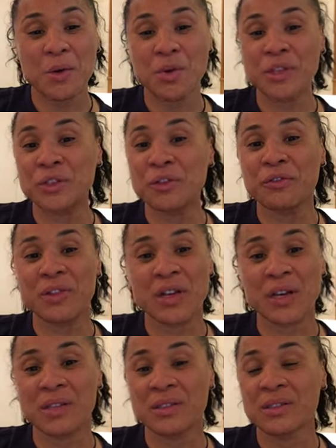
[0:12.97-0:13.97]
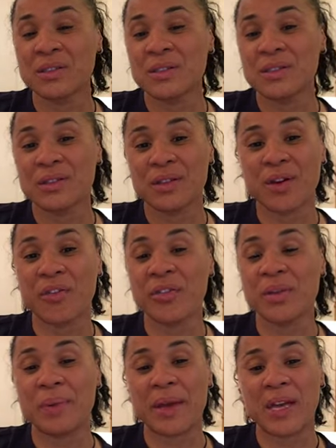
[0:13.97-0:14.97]
what you've done over
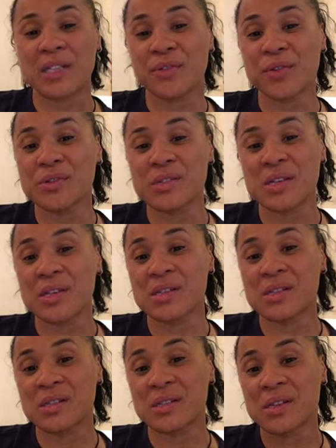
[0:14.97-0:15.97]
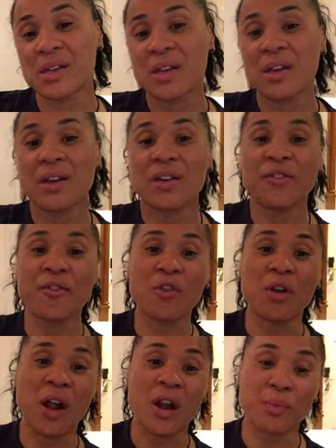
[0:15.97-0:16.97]
the past few seasons
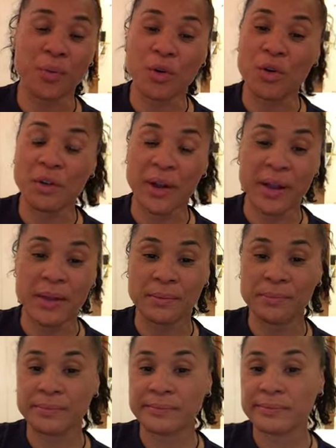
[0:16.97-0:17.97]
for our program